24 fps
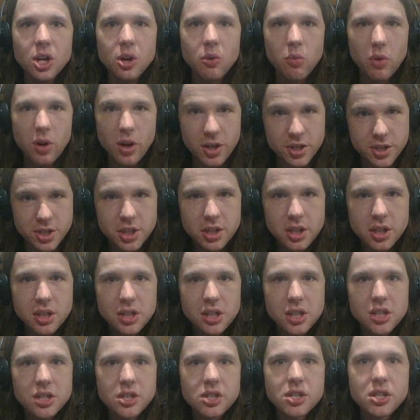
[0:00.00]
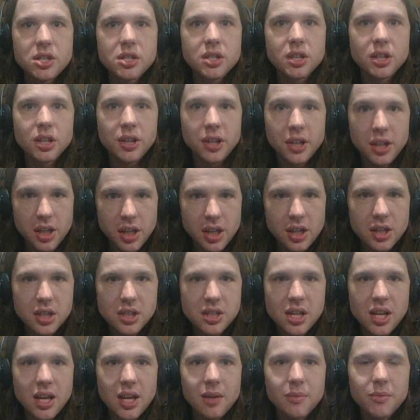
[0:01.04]
washing the dishes, cleaning the
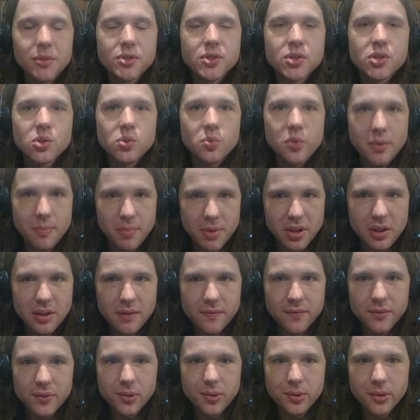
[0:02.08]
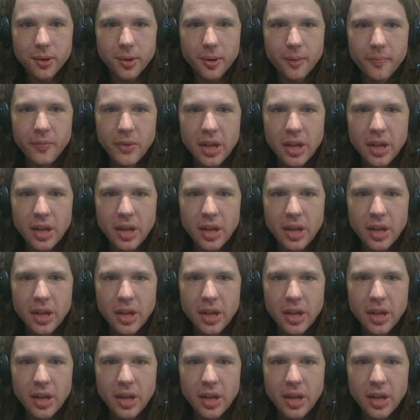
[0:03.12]
tables, sweeping the floor.